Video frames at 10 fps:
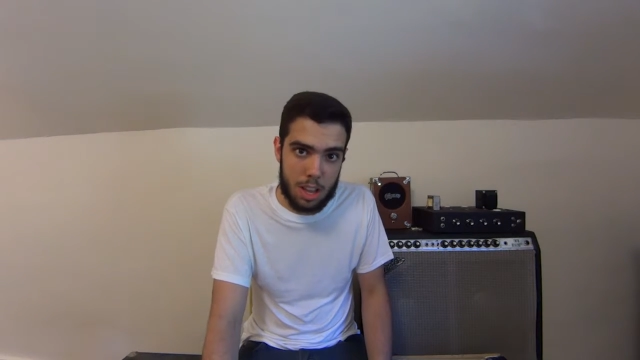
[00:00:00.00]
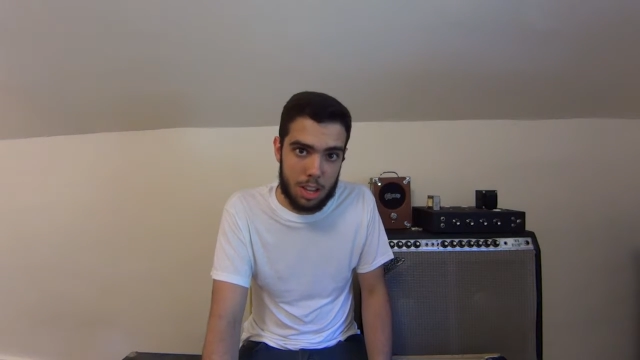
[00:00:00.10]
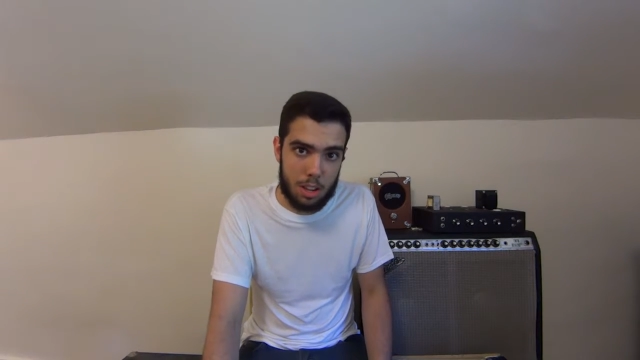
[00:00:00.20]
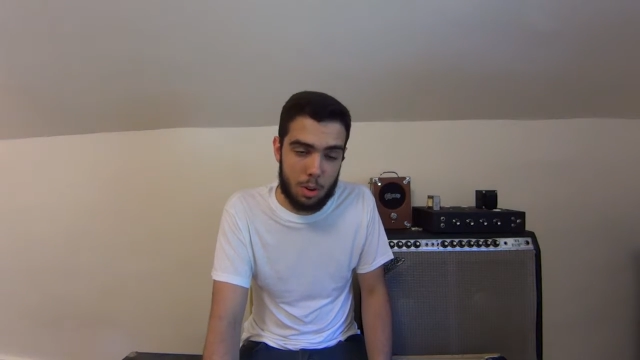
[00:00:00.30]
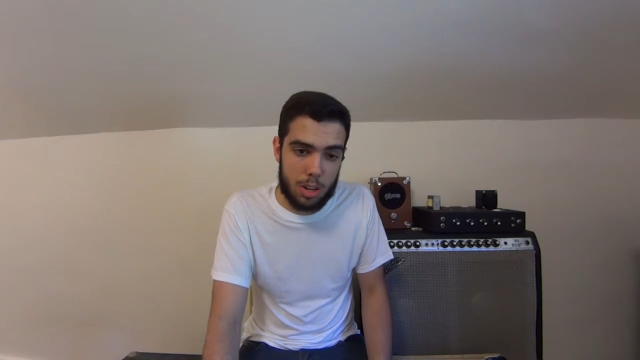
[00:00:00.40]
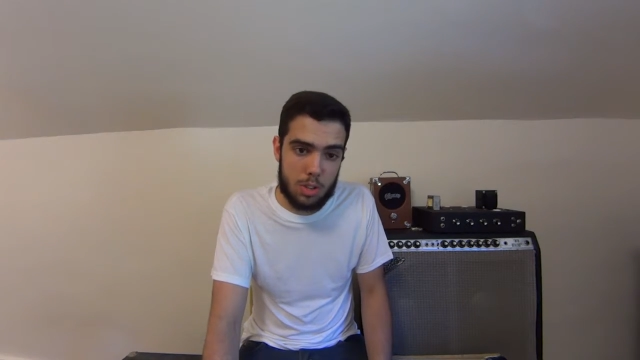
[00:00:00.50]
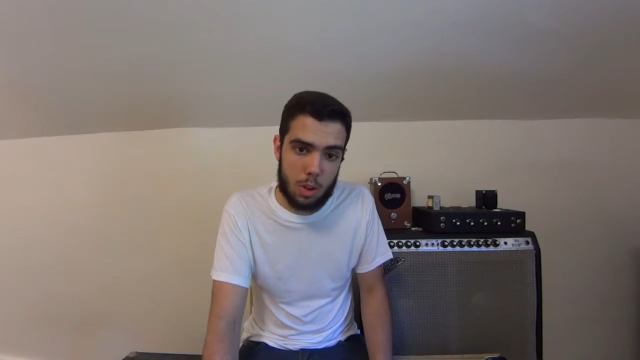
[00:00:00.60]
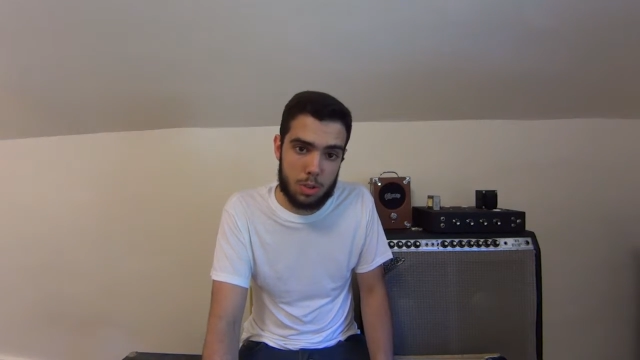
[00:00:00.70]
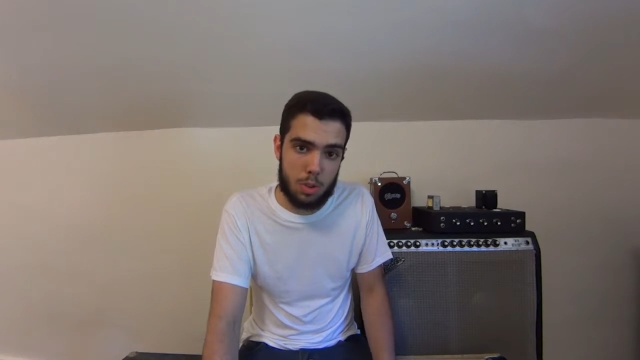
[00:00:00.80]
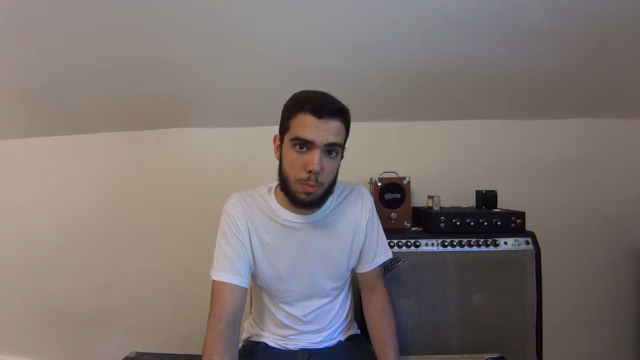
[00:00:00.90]
You know, and it's
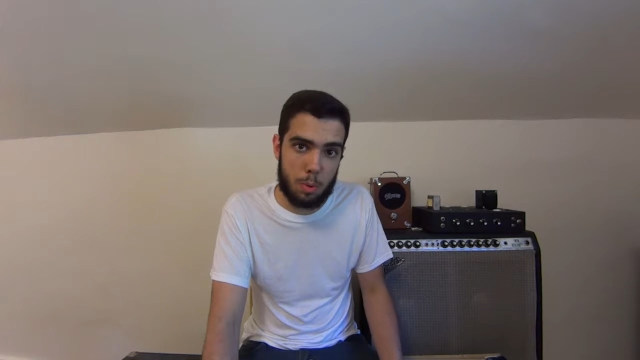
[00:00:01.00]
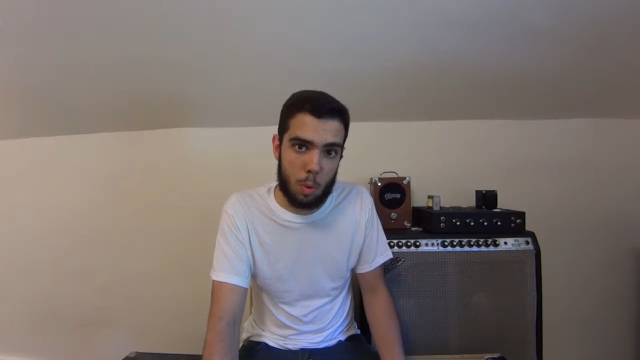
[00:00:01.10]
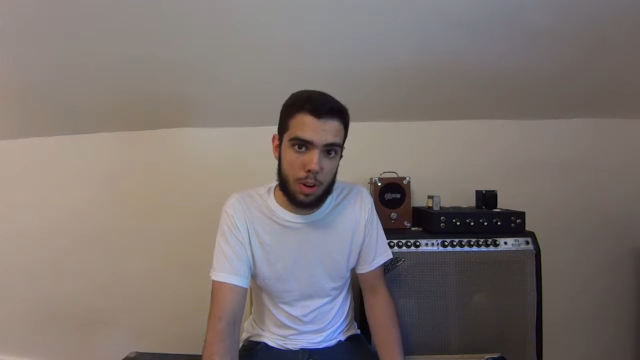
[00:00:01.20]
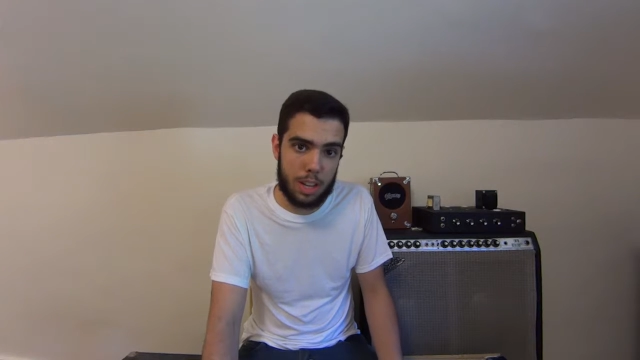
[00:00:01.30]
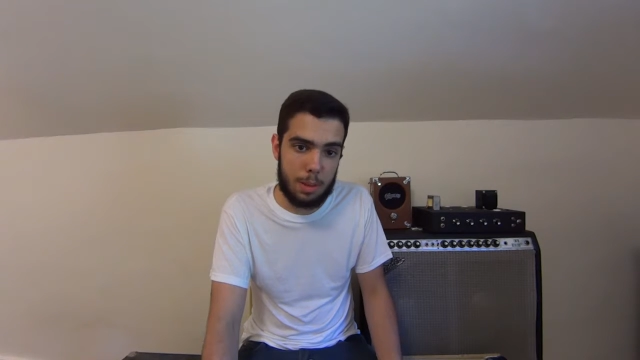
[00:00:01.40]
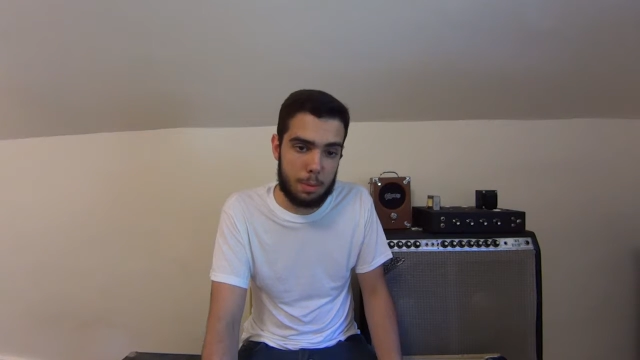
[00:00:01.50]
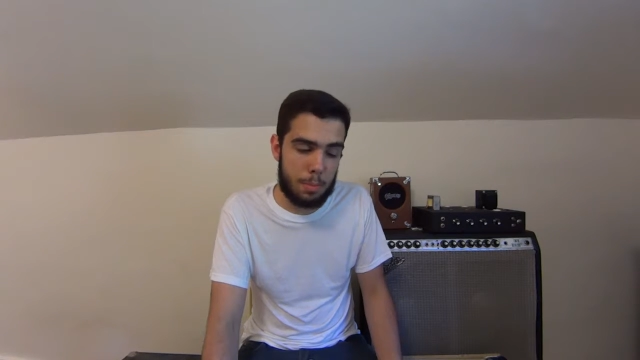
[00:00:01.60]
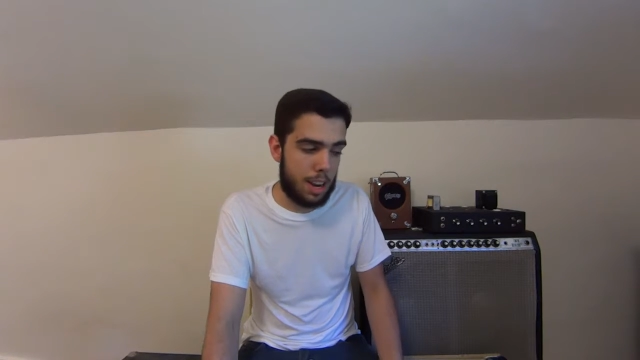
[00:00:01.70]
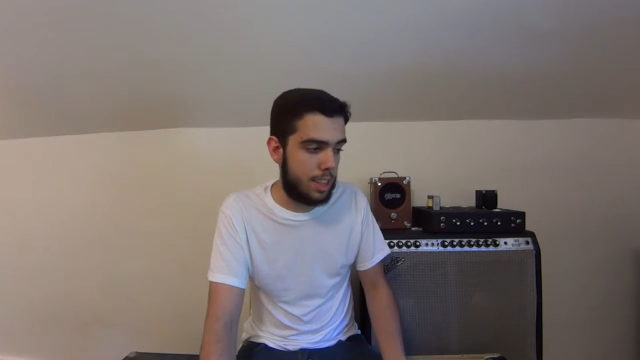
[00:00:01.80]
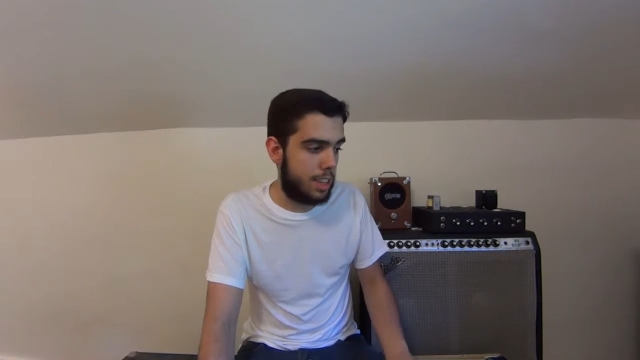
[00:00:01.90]
also important to keep in
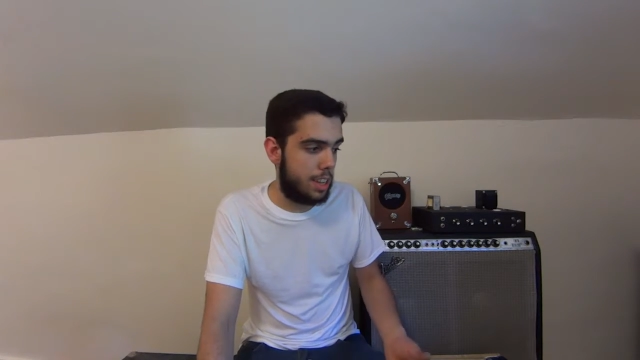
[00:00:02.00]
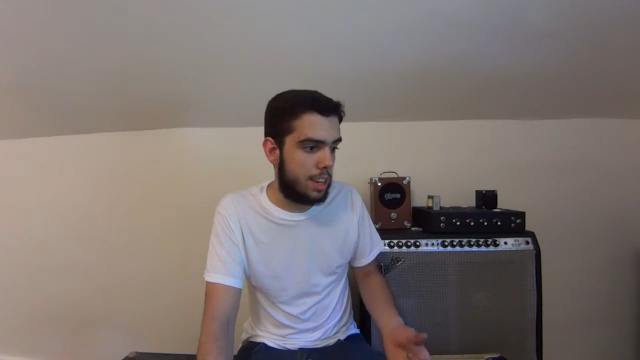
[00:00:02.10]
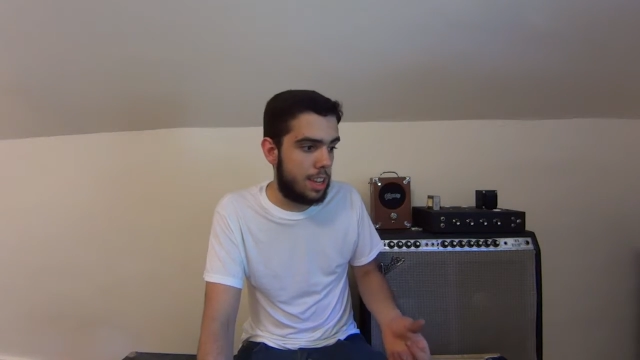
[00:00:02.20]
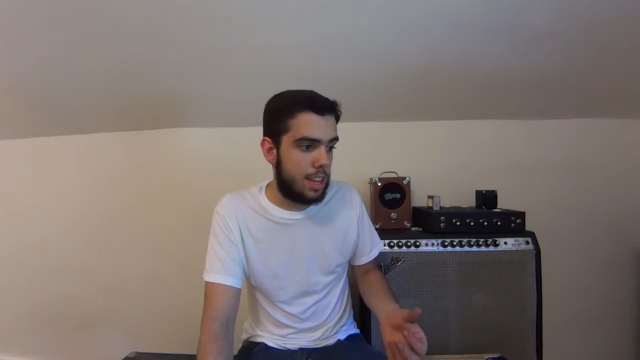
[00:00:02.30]
mind that